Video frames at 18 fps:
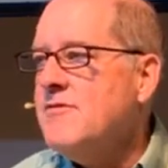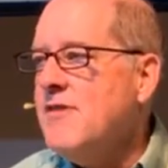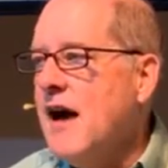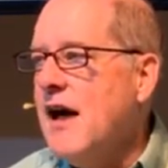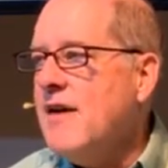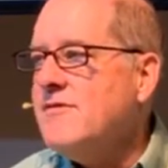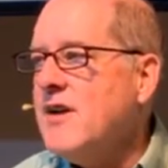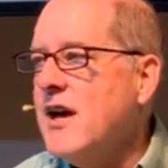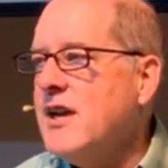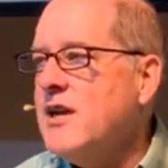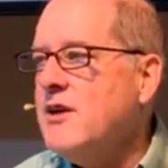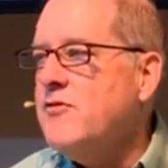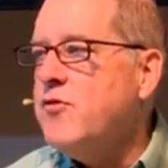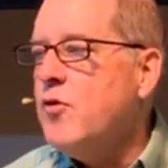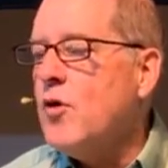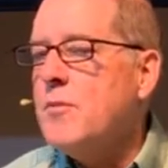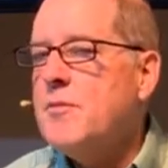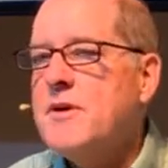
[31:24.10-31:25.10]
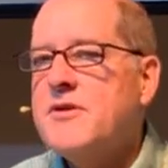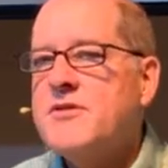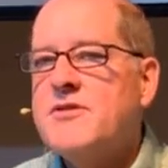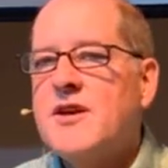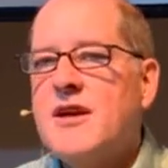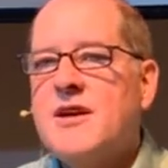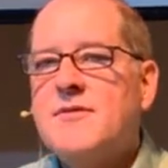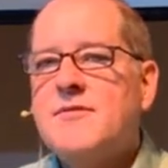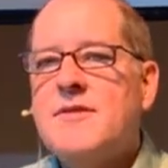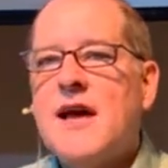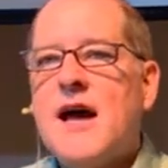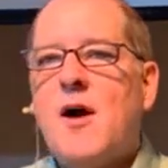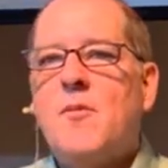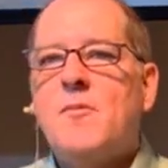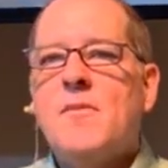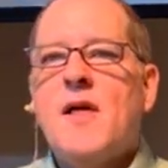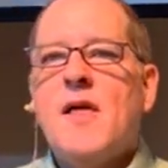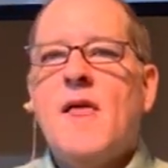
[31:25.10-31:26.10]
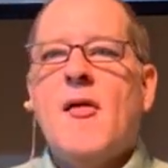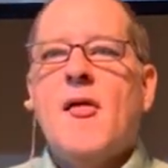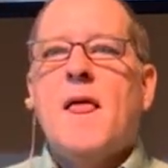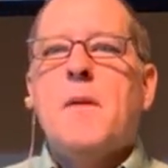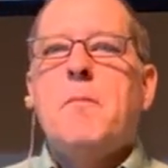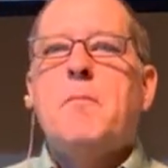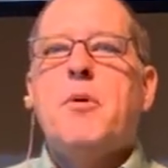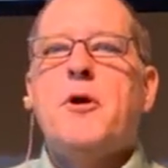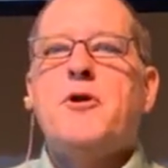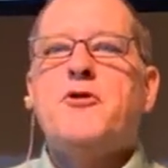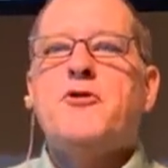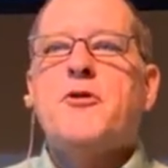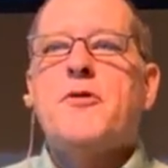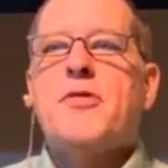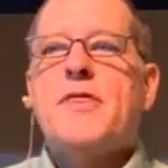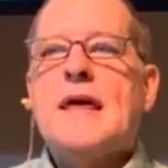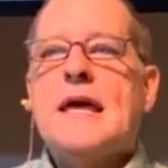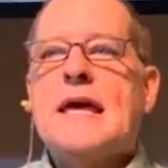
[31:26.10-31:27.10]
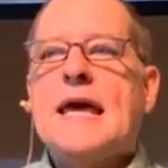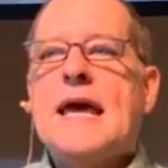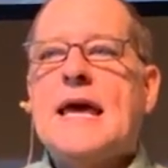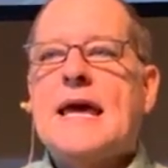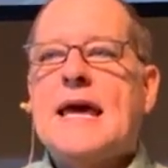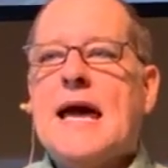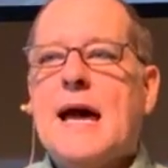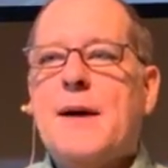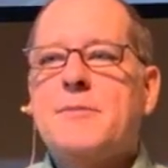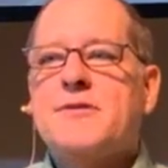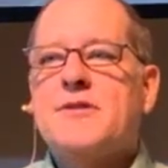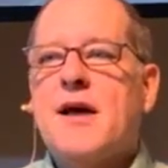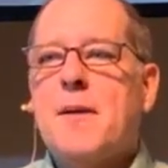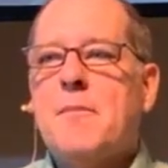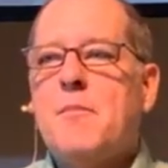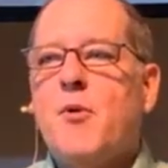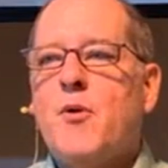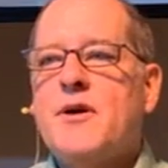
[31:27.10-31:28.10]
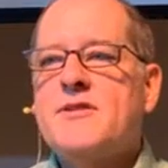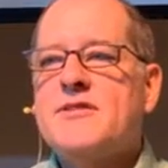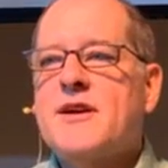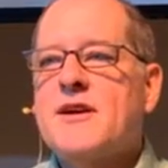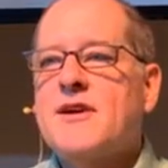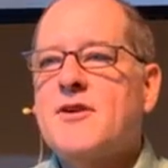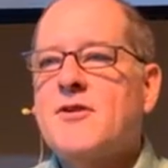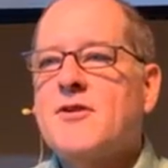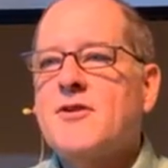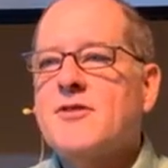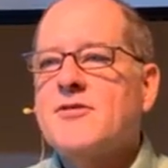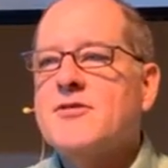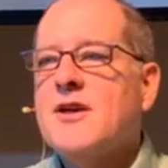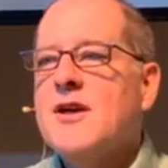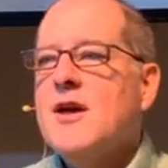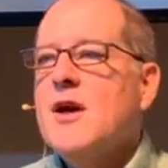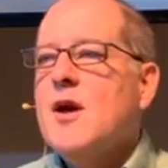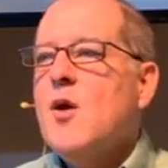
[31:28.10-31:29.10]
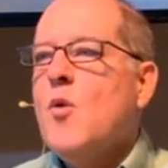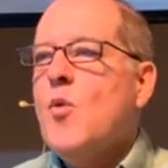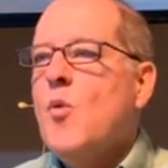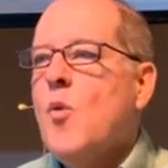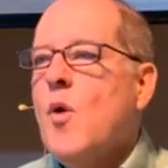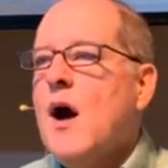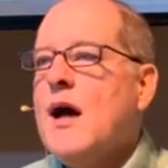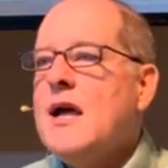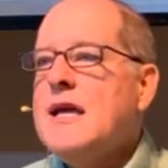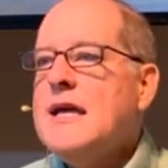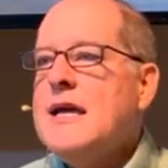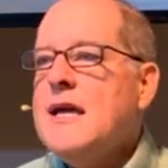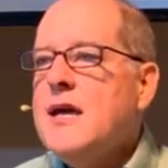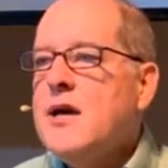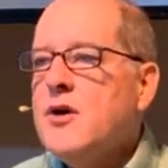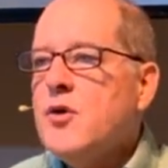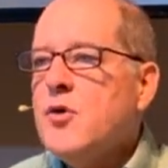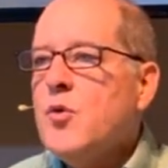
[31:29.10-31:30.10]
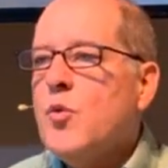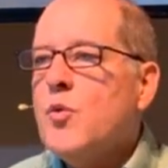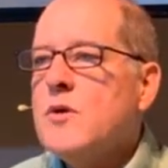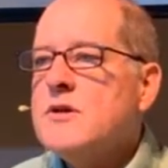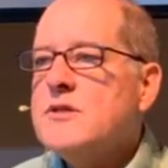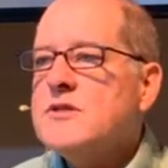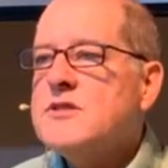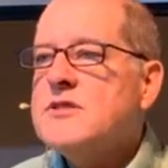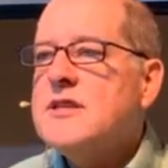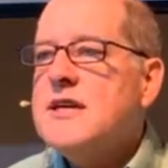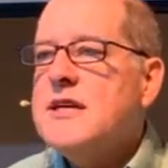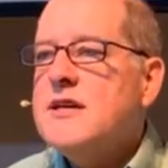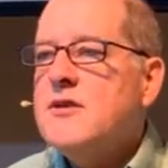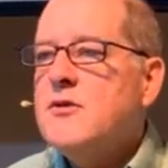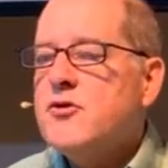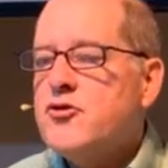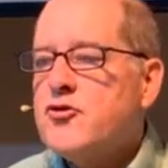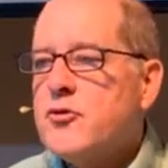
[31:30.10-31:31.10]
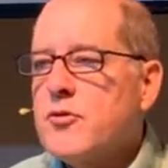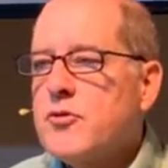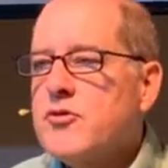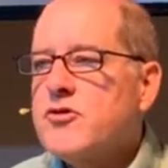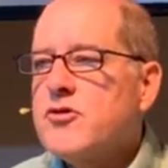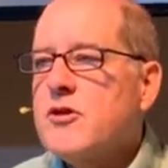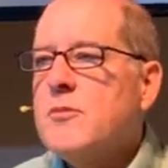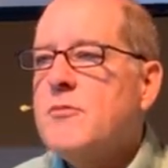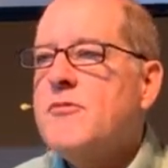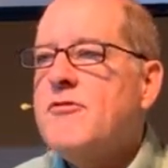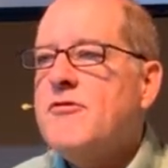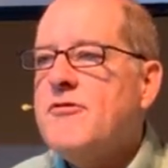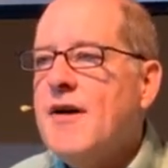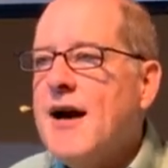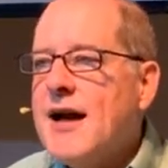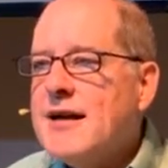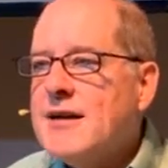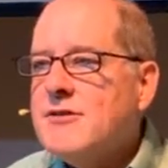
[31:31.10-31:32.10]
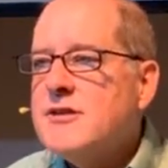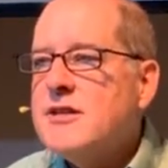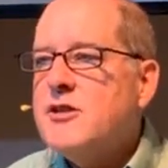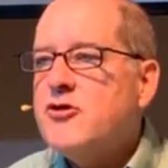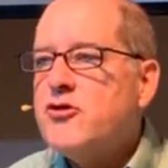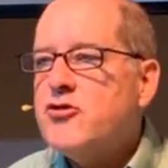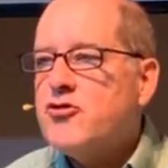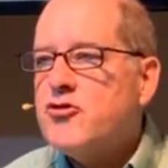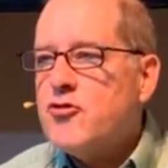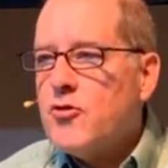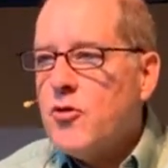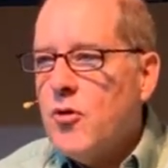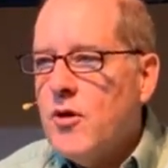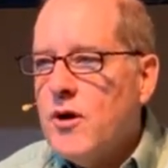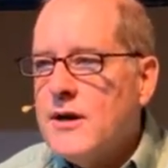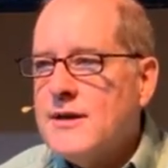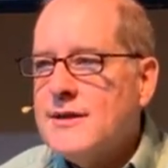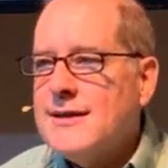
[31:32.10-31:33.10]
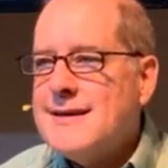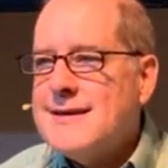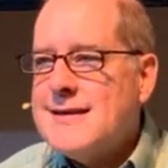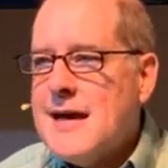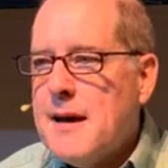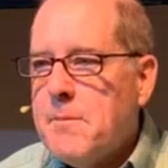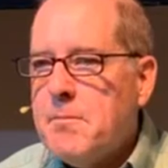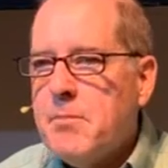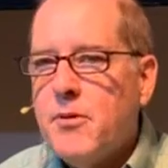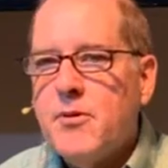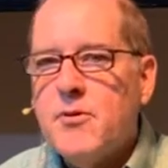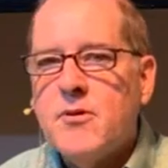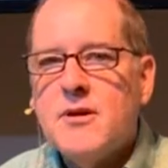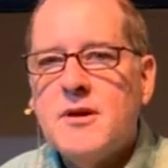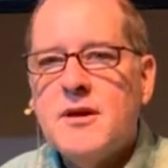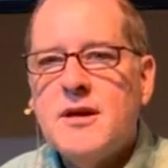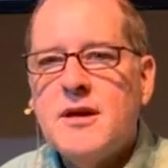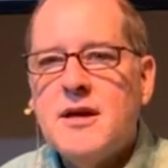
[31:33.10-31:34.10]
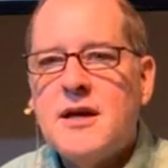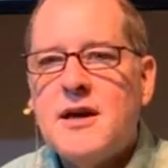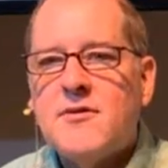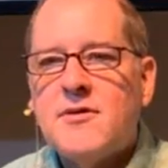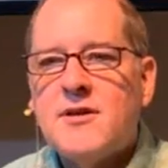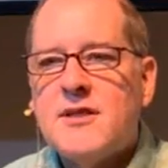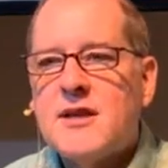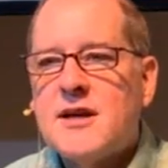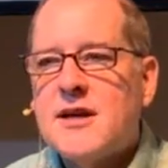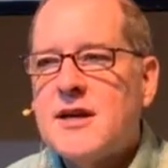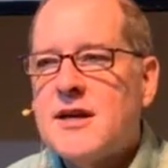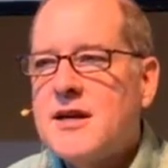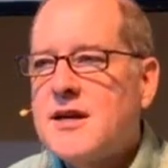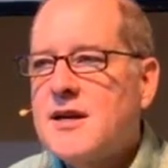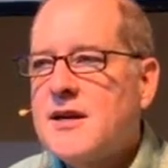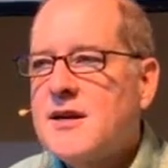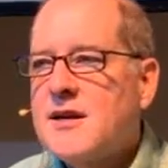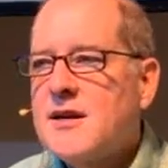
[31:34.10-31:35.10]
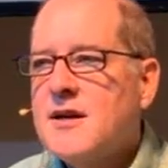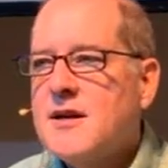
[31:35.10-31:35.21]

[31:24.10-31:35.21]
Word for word: 594 BC. Now, put your thinking caps on, boys and girls. What year was it, Jerusalem finally destroyed, the temple and everything in it?